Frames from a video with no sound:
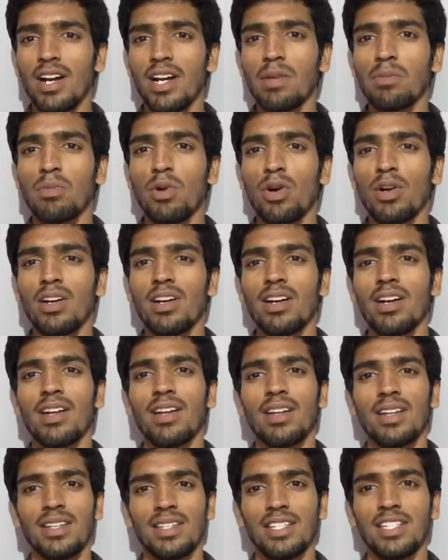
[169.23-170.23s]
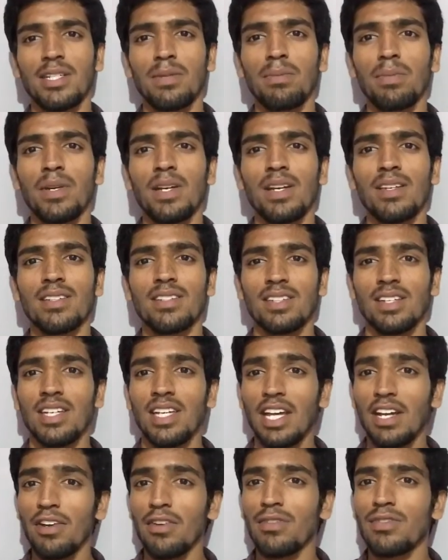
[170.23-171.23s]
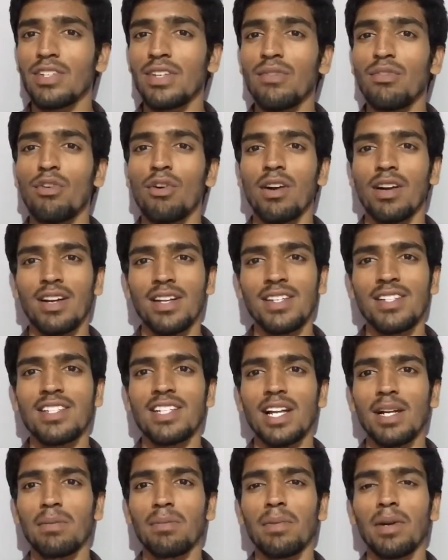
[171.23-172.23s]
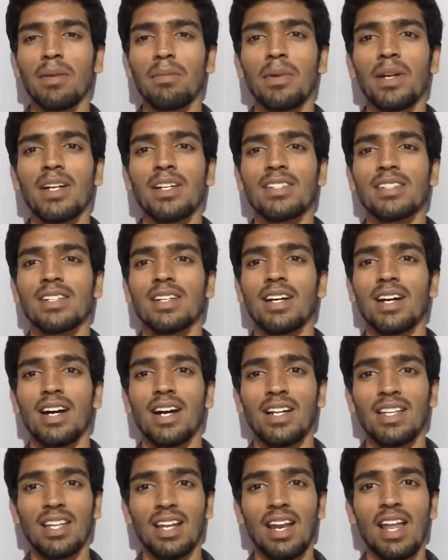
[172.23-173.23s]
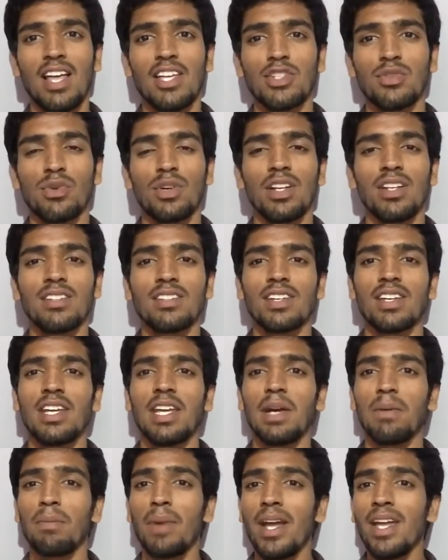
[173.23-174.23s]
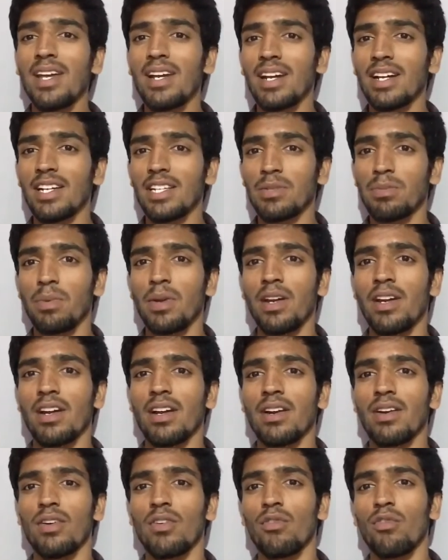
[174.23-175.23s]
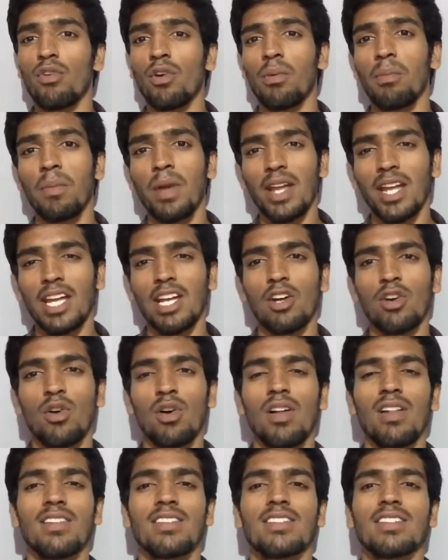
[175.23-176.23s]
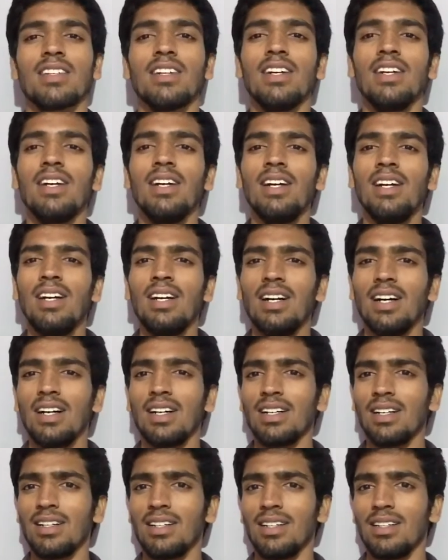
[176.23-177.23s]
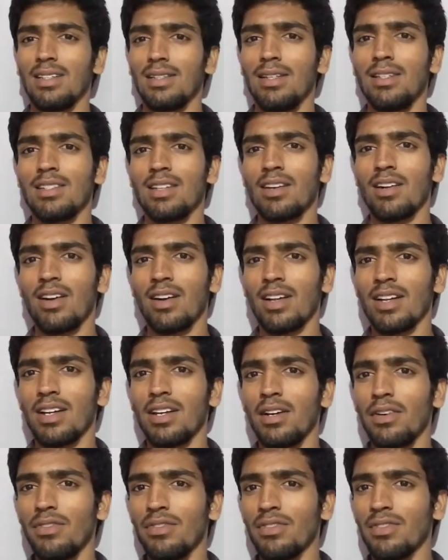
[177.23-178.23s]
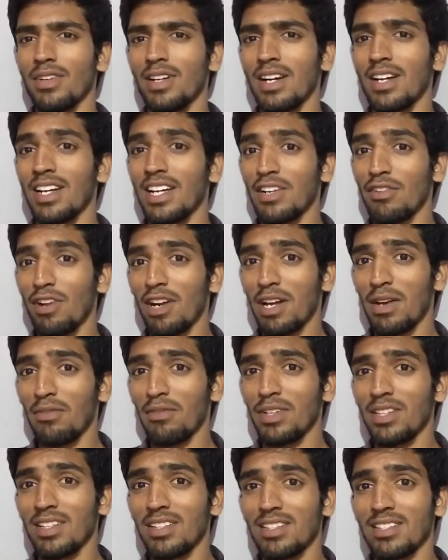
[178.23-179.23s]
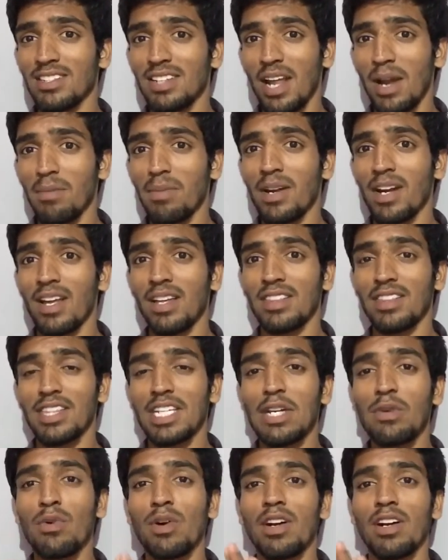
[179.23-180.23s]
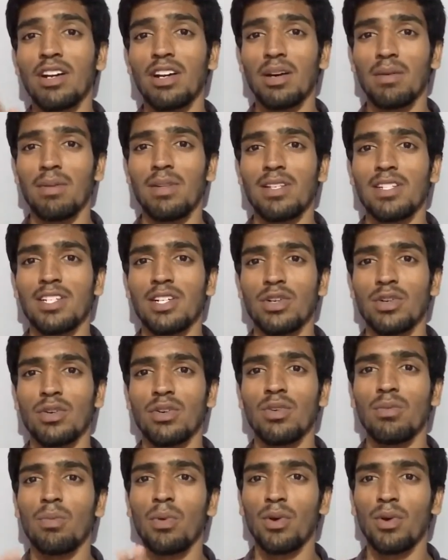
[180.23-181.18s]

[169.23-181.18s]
rate monitoring, GPS, NFC for digital payments, and the last one is a mic and a speaker for making calls. And these are not enough, and it will come with a Snapdragon 3100